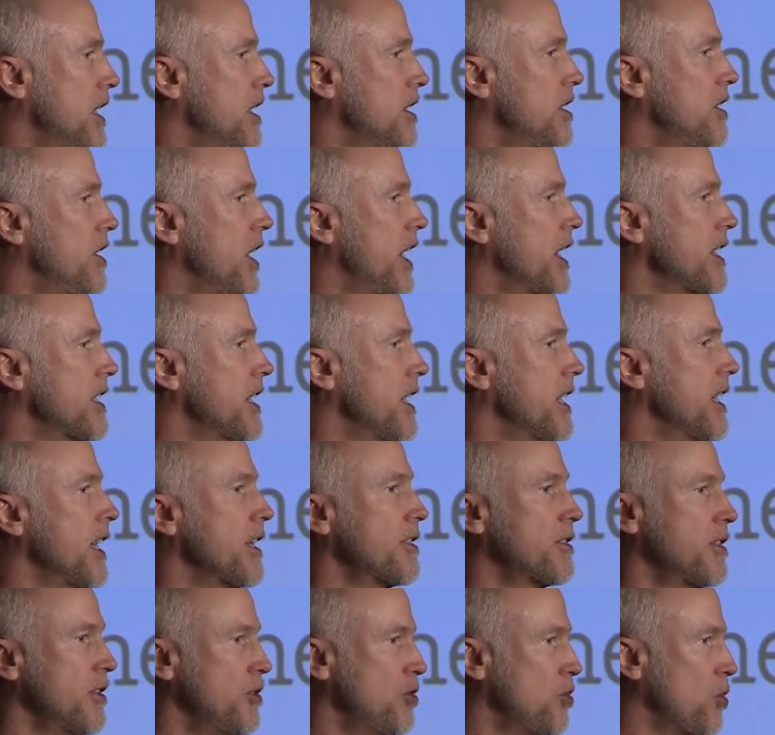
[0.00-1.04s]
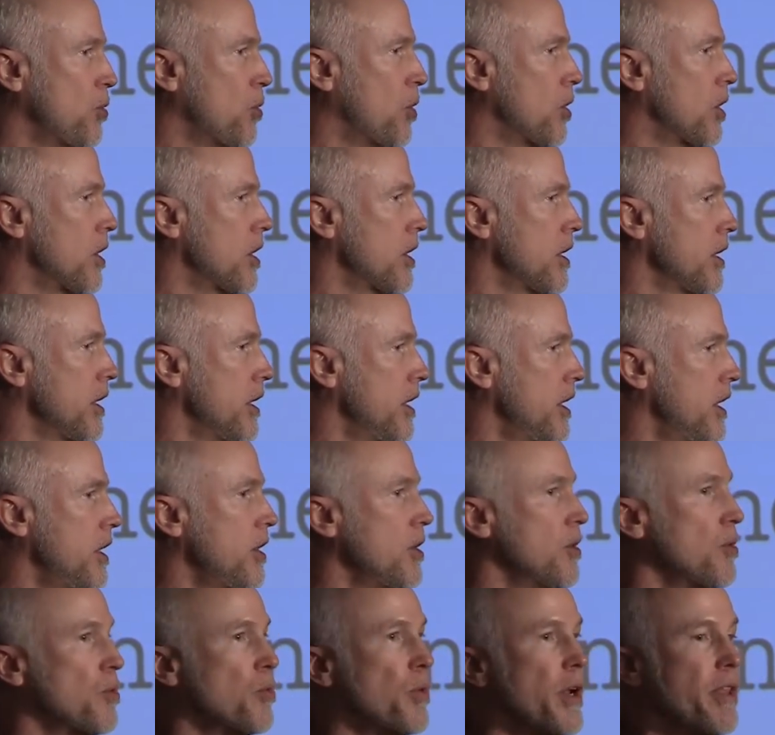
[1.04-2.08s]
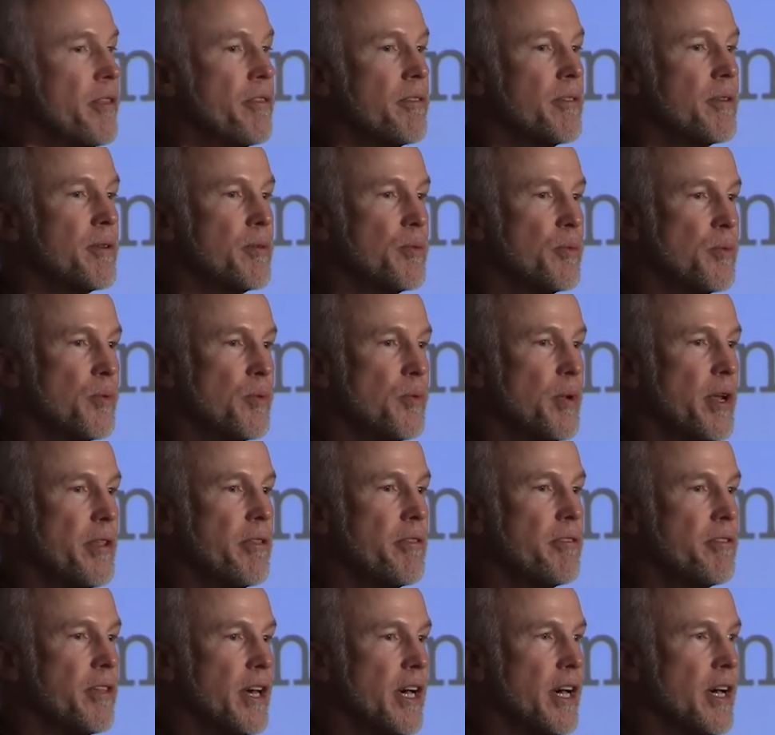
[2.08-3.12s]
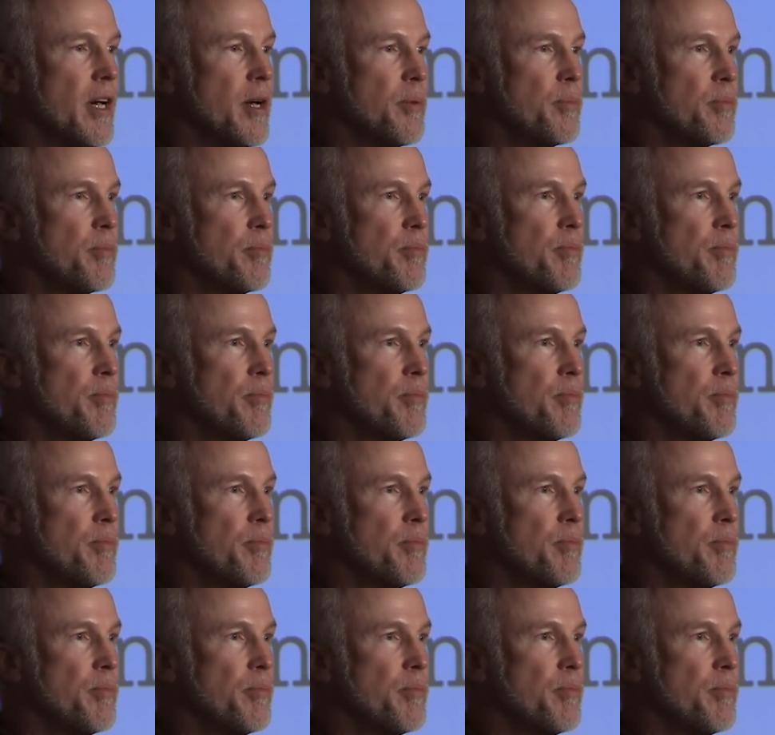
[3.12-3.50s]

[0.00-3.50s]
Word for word: knocking at the door with, with uh,